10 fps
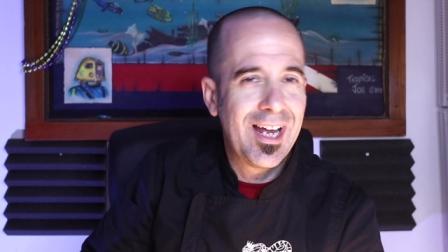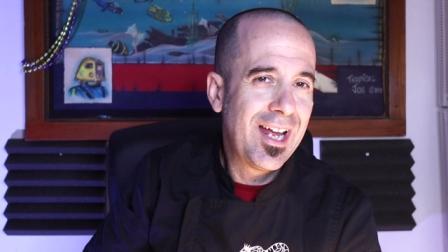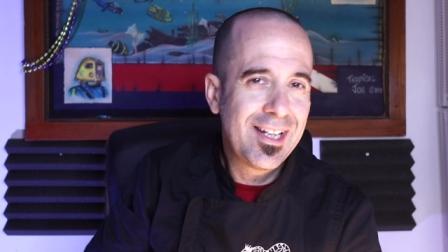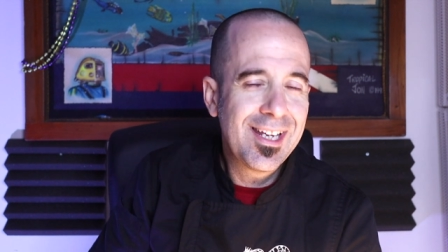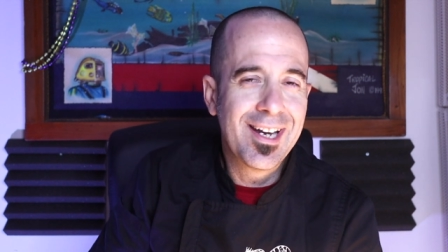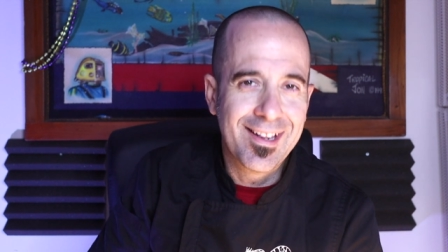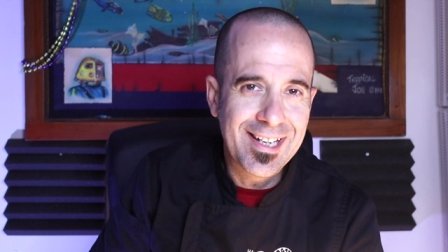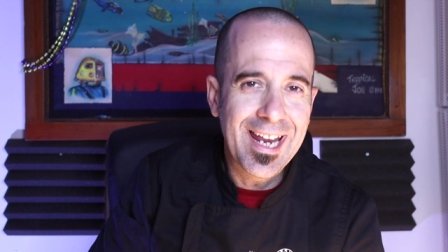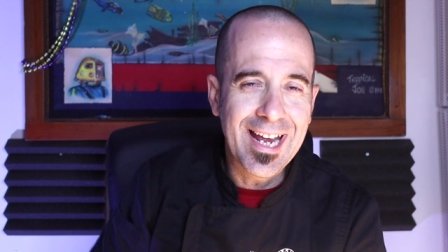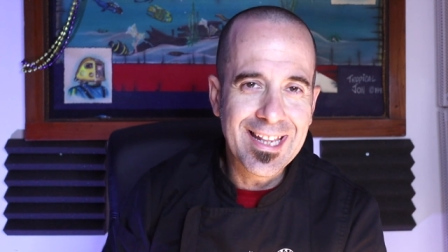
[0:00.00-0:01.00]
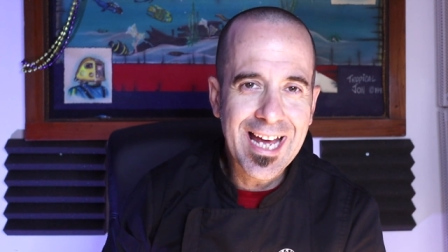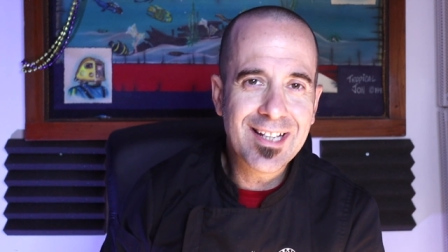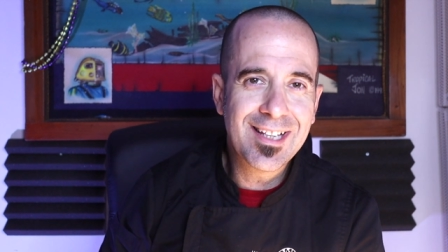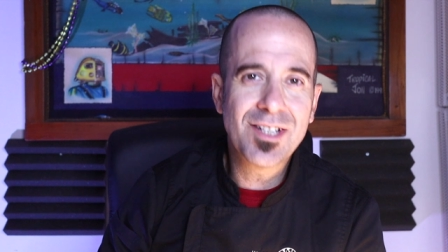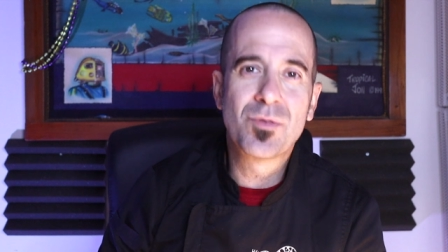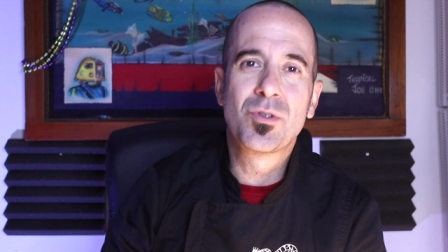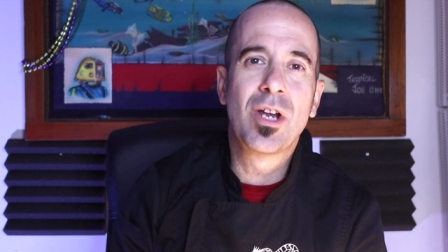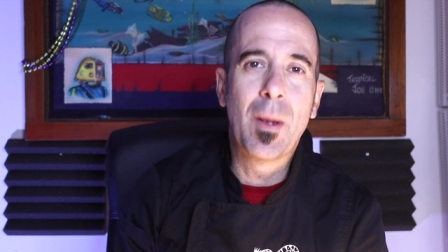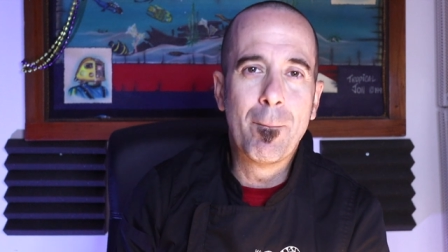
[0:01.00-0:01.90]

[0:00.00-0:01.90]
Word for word: At the end of the day, that, that's what's gonna